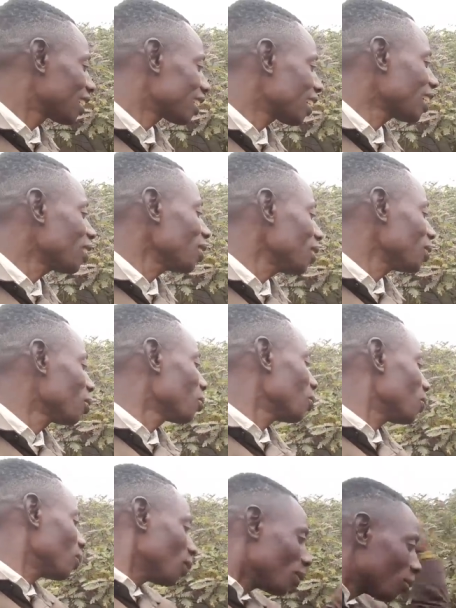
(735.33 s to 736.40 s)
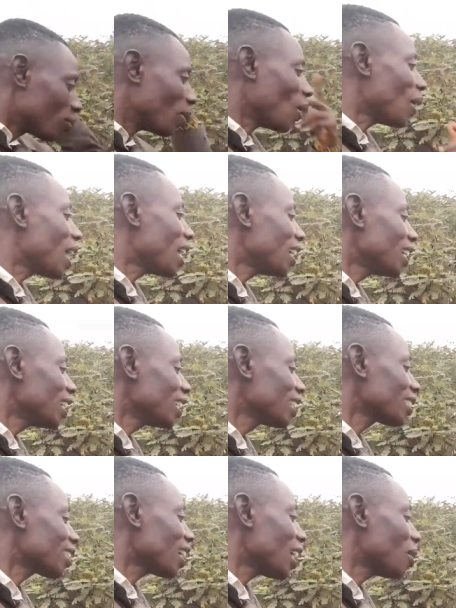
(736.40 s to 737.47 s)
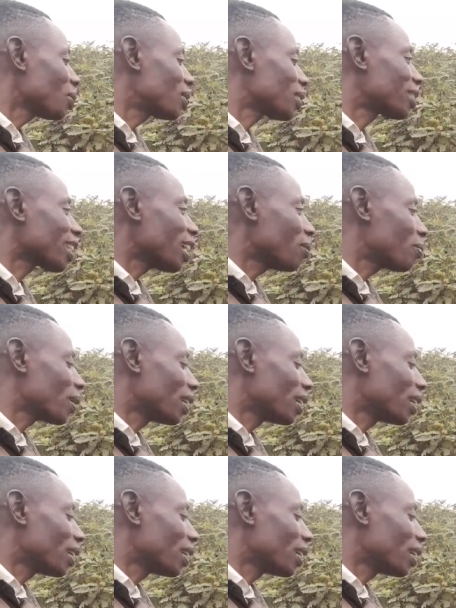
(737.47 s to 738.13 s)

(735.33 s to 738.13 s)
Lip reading: Then you pour in out the tilapia.